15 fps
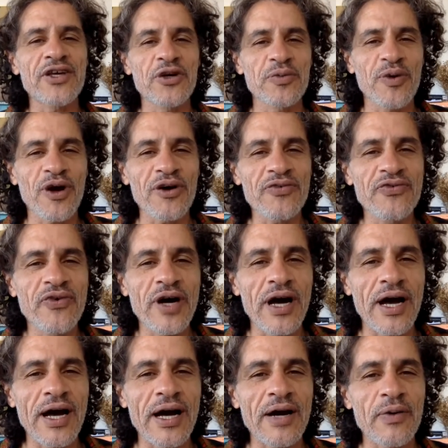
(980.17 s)
you, Prof.
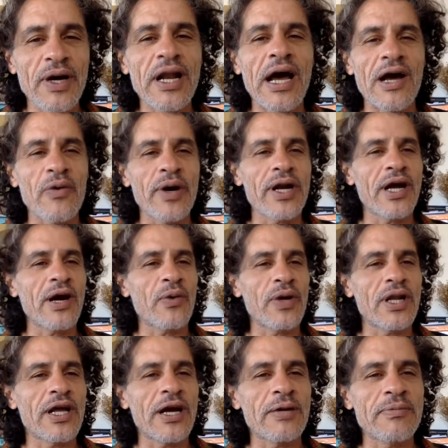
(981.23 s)
Well, I want to
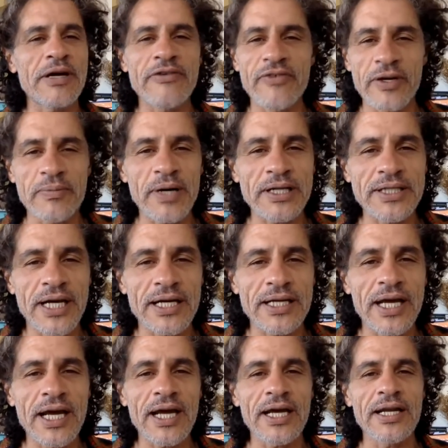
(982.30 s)
welcome everybody
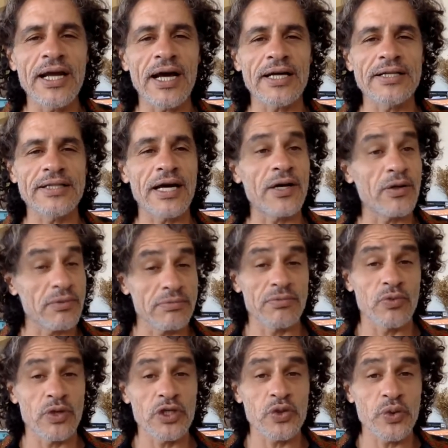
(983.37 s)
again, and I
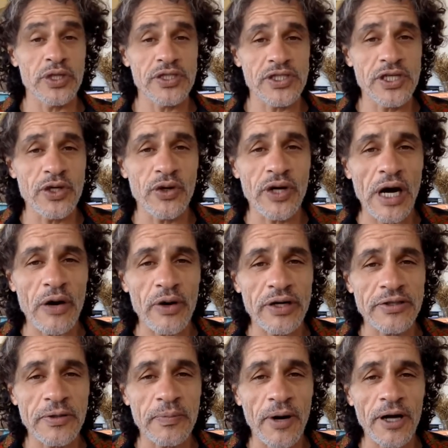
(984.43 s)
wish we see you in our
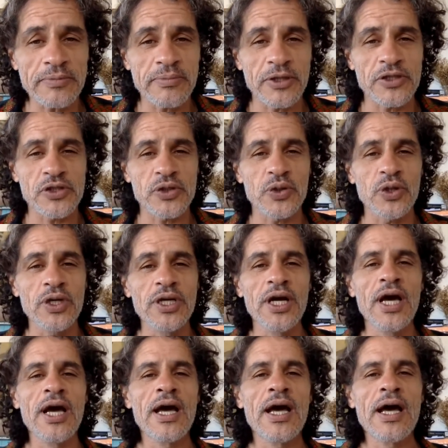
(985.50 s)
department soon.
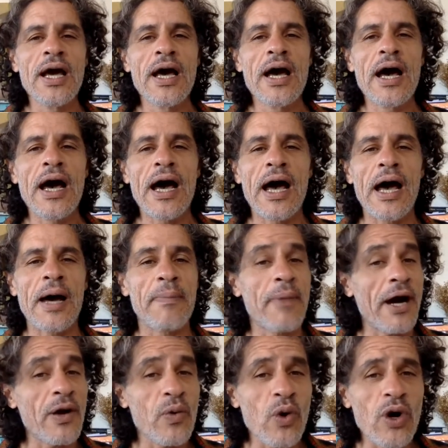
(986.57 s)

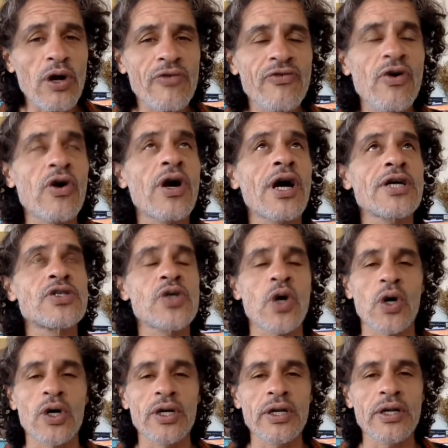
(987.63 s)
My work focuses
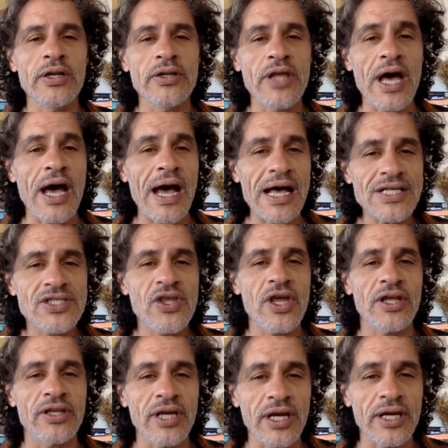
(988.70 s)
on the
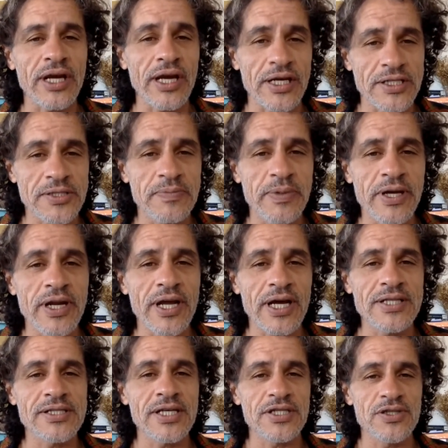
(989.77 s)
aesthetic
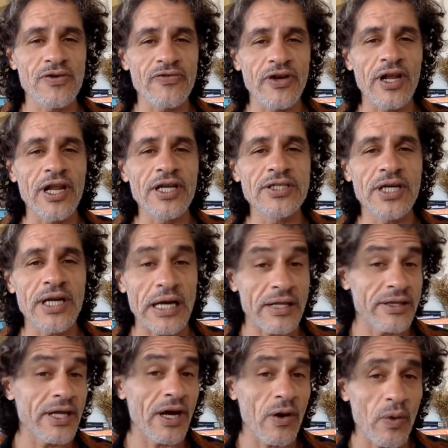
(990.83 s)
experiences of religion
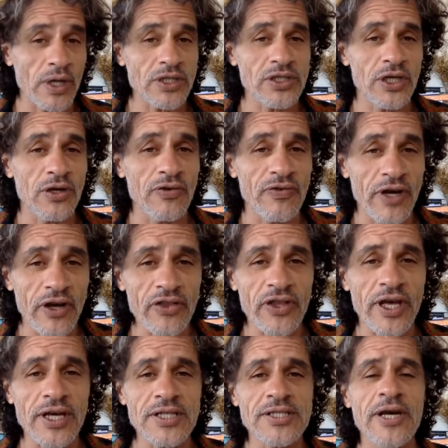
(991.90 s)
and the question of
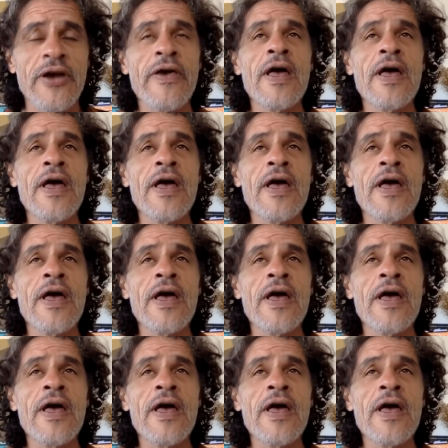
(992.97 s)
ethics,